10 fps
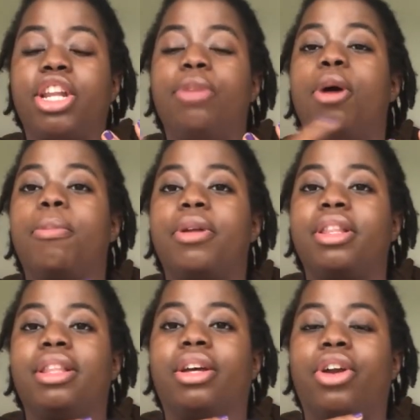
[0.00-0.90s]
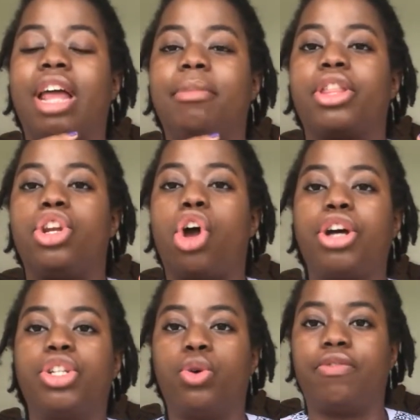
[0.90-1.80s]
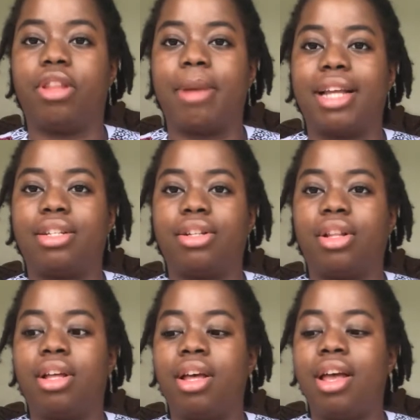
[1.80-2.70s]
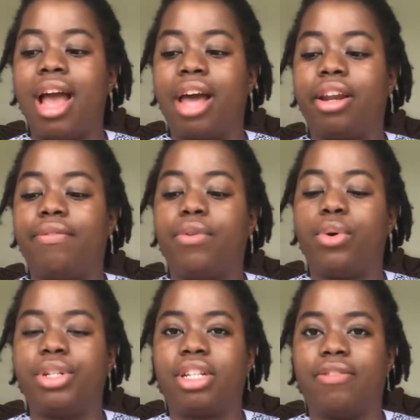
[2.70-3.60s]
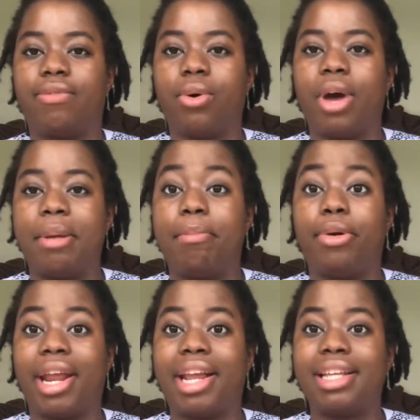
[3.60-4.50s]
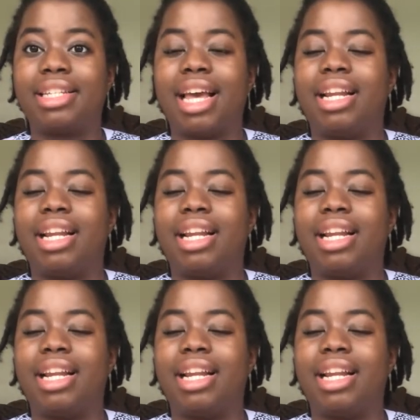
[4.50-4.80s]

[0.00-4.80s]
And the grandmother knocks it off of the mantle and it falls to the floor and breaks.